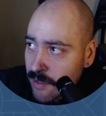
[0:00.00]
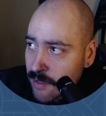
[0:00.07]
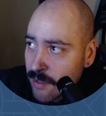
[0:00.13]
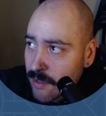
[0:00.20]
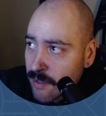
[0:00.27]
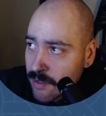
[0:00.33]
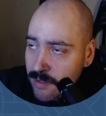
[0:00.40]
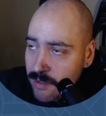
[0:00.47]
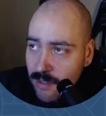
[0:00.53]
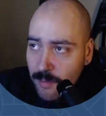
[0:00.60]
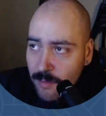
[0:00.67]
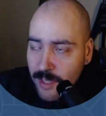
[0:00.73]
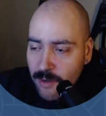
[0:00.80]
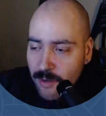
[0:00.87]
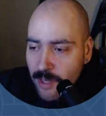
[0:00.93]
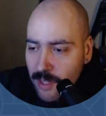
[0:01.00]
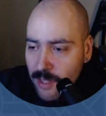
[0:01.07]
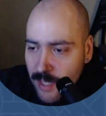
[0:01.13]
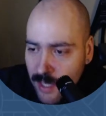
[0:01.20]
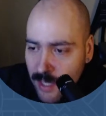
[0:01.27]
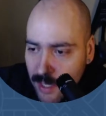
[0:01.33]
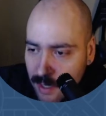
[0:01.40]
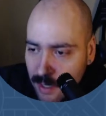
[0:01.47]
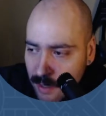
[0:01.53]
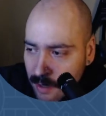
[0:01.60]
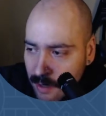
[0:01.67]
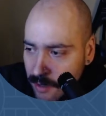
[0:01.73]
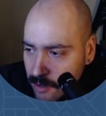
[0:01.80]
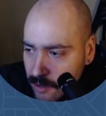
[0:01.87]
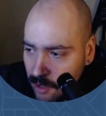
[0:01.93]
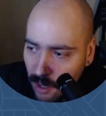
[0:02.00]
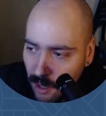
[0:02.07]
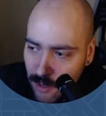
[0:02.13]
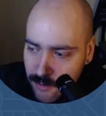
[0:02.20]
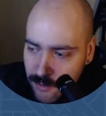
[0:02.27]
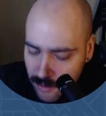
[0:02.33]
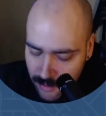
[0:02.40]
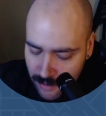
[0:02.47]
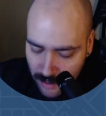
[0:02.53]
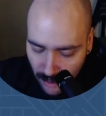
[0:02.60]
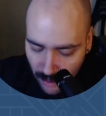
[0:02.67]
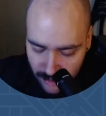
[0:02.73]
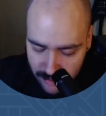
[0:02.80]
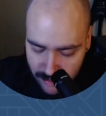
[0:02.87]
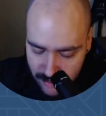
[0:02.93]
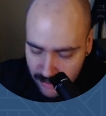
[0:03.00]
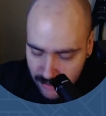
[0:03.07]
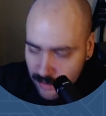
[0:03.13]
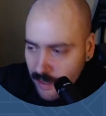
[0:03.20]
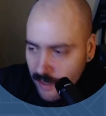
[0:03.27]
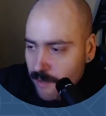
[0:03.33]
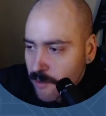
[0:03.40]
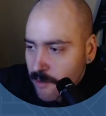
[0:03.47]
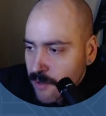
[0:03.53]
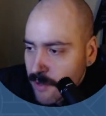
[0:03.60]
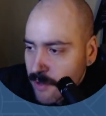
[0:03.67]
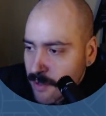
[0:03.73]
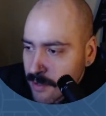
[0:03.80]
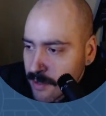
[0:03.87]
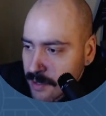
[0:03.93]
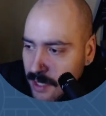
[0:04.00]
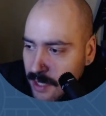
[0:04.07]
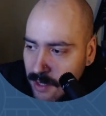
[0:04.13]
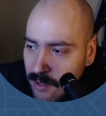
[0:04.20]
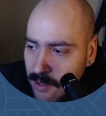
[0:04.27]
So let me quickly toggle to the docs and we'll take a look.